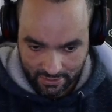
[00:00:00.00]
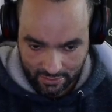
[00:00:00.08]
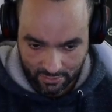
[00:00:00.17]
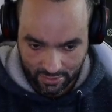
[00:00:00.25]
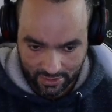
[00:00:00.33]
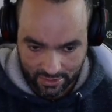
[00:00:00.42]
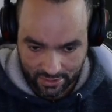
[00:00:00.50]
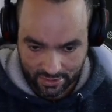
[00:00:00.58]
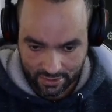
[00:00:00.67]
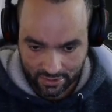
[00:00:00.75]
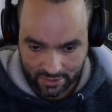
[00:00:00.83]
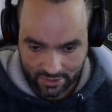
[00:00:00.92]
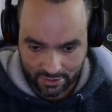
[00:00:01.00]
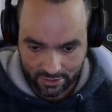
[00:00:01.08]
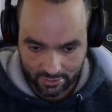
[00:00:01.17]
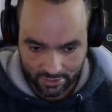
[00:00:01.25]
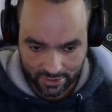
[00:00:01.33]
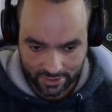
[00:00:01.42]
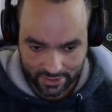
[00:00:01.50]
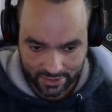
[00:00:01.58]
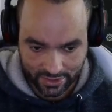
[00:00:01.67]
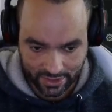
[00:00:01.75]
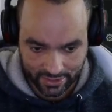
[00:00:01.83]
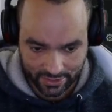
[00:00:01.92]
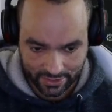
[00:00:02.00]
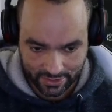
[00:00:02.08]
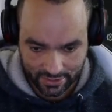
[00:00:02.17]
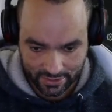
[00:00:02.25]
with 2 in this case.